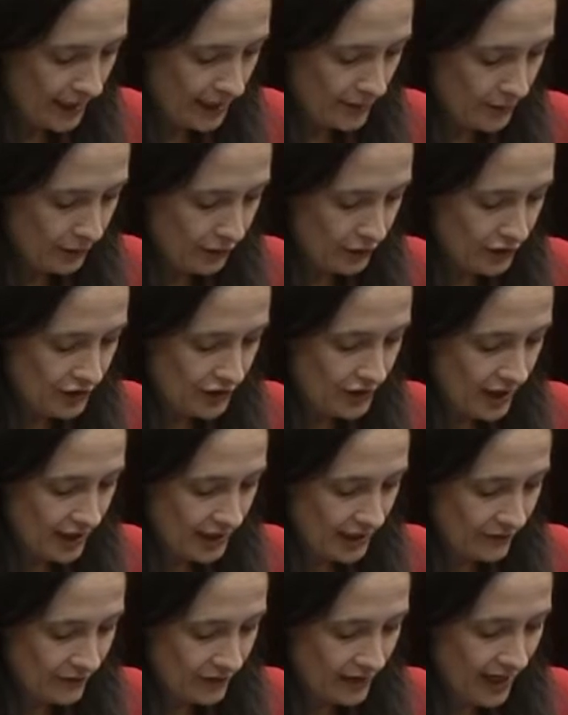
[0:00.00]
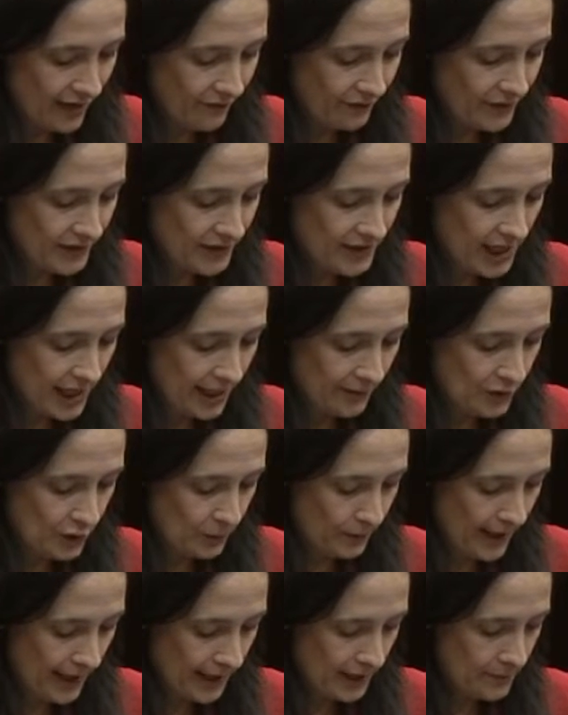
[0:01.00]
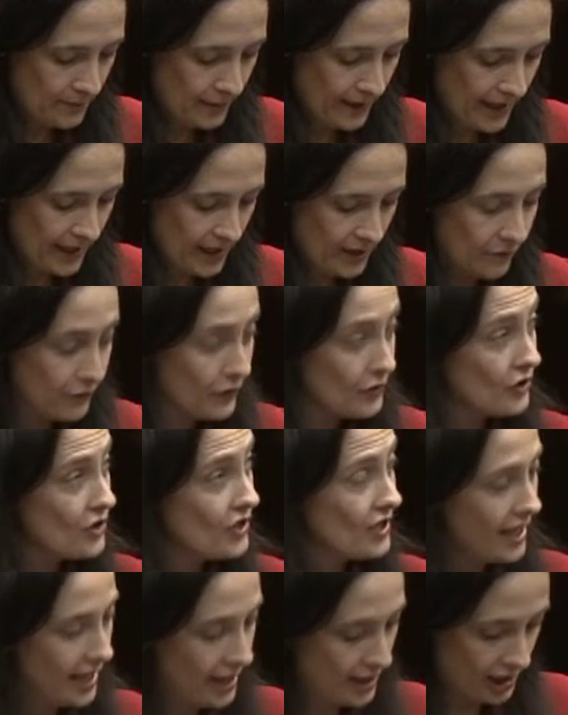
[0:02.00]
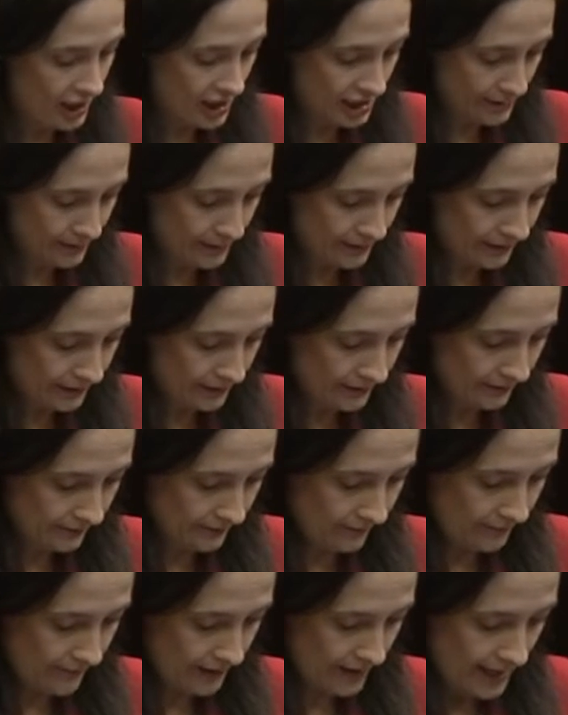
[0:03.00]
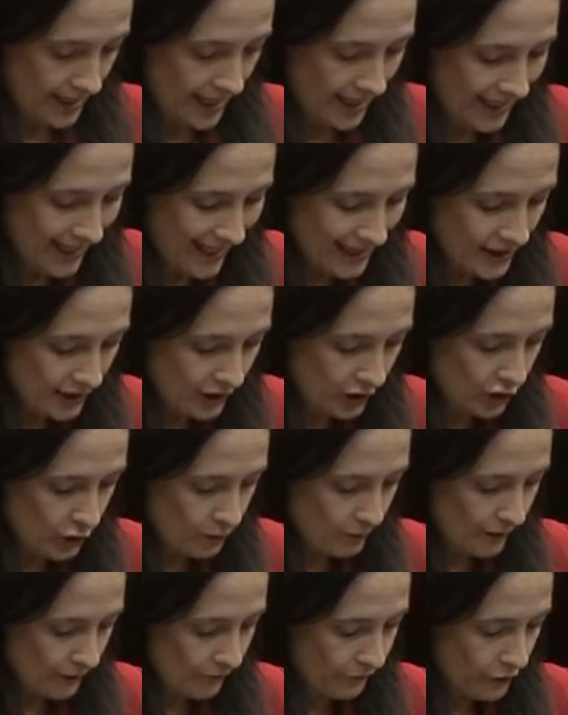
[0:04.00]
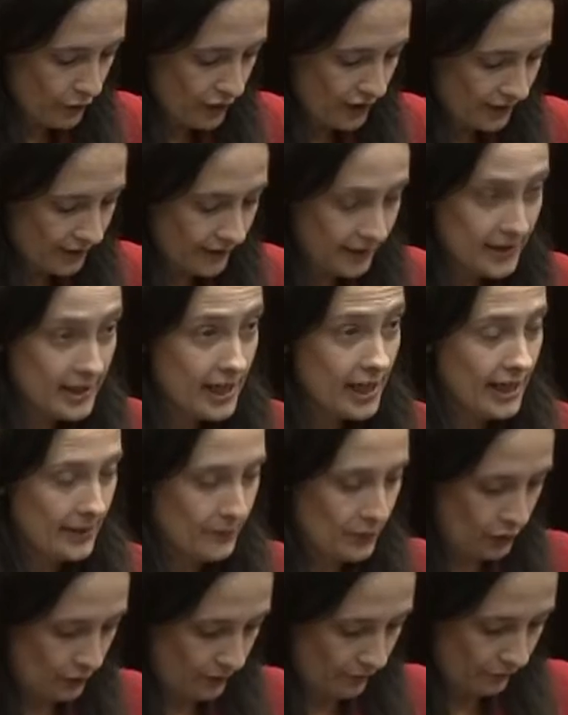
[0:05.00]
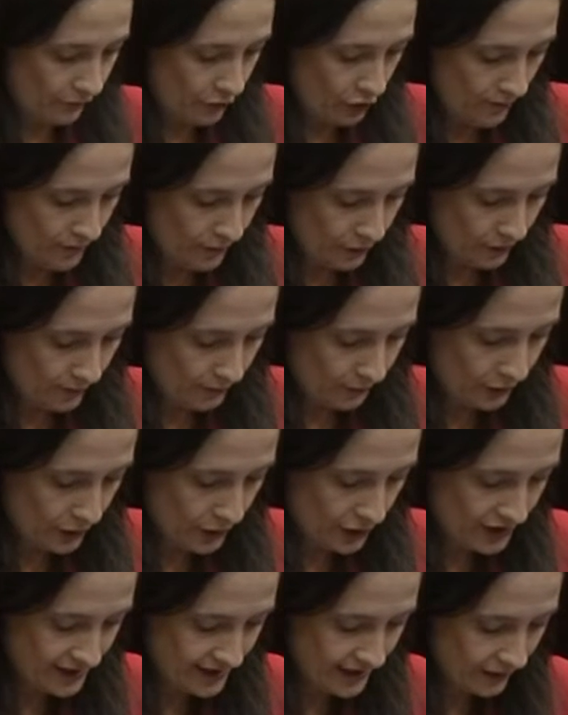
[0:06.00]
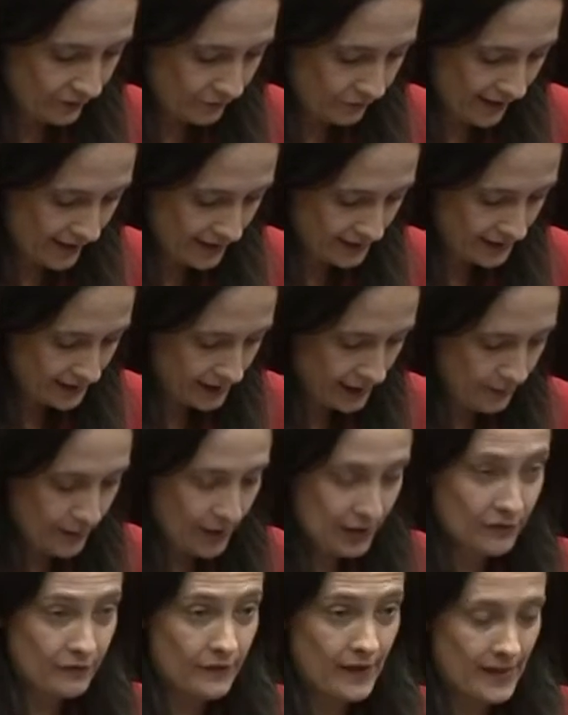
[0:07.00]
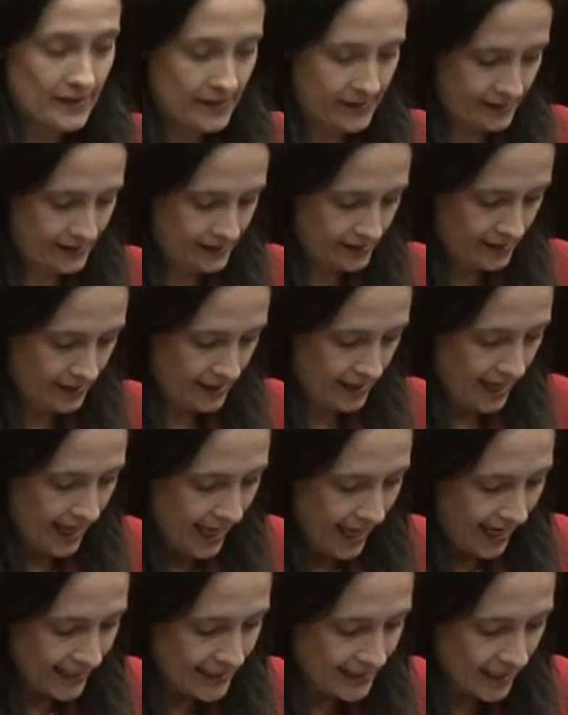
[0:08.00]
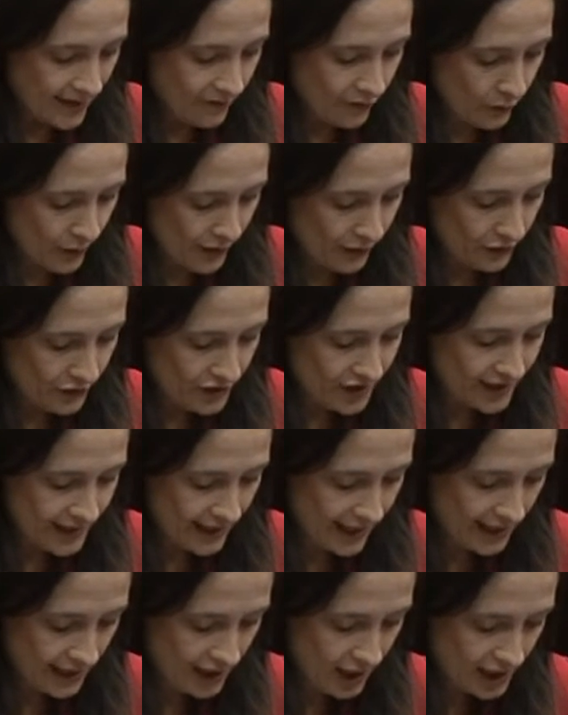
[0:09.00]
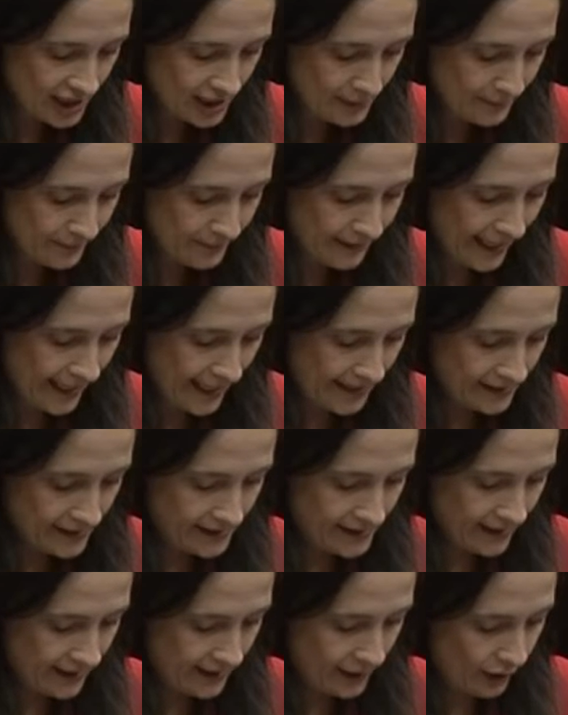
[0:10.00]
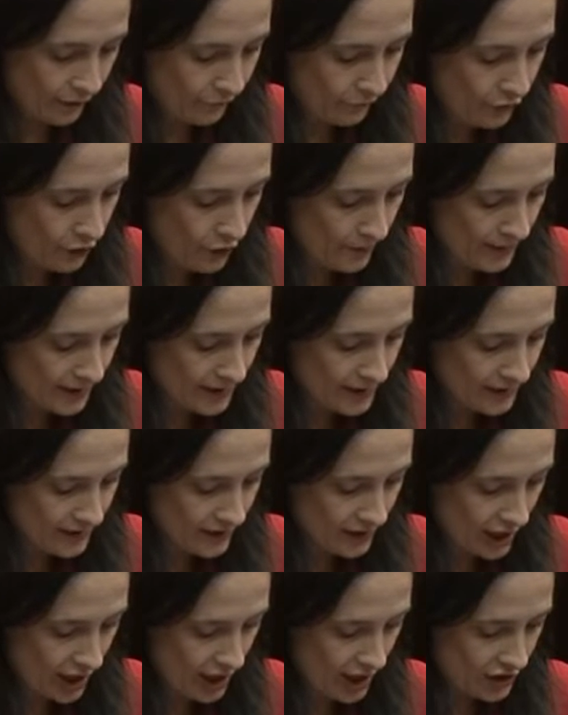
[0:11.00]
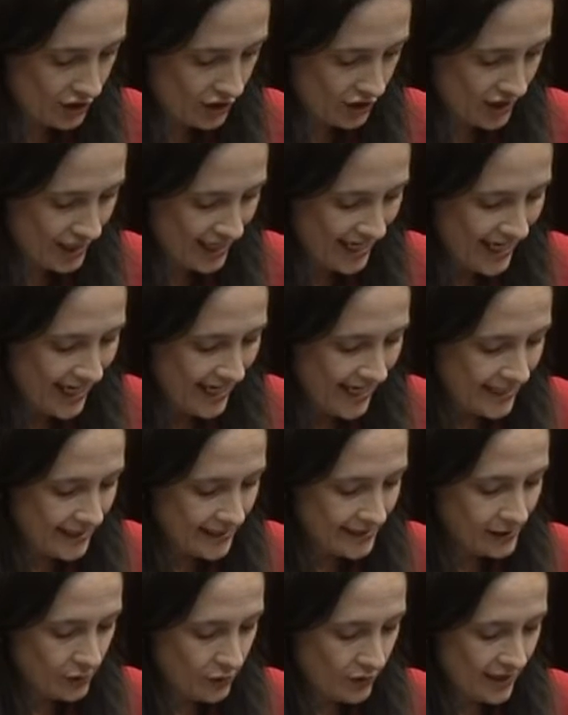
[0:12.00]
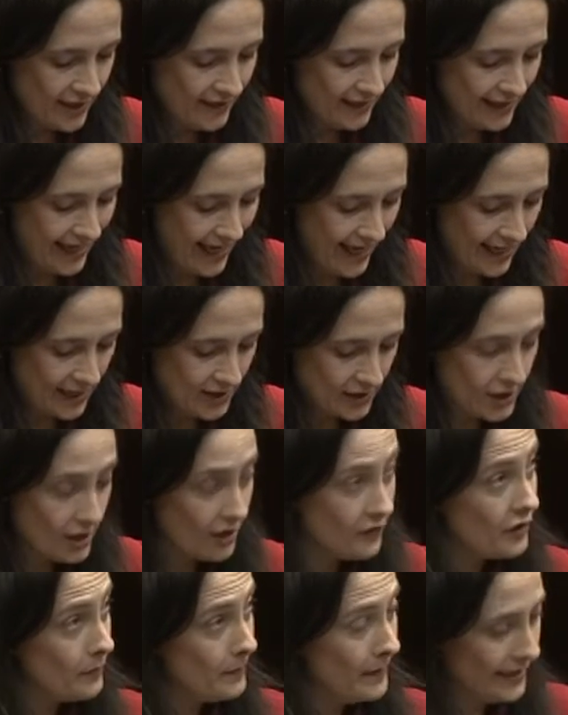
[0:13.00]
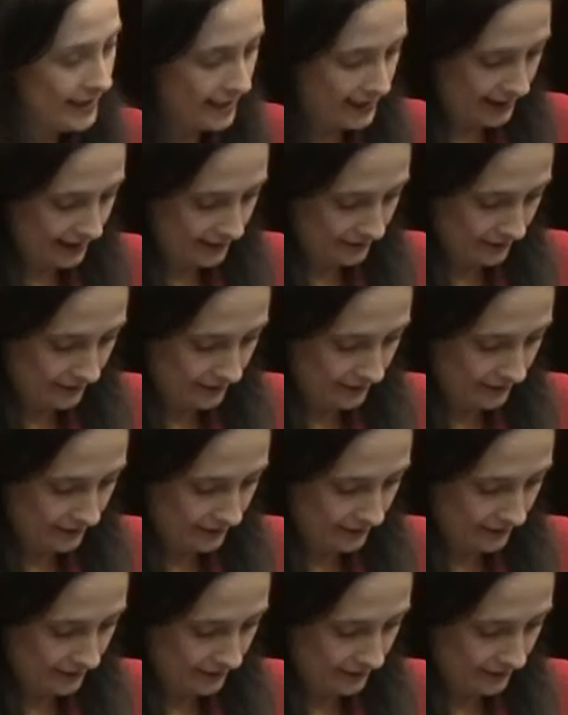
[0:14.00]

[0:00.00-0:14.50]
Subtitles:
mothers not even having the time to pack a bag for their stay in hospital, let alone be afforded the time to inform their employers in advance about events. And even when their stay in hospital ends and they are formally discharged, it is only the end of the beginning,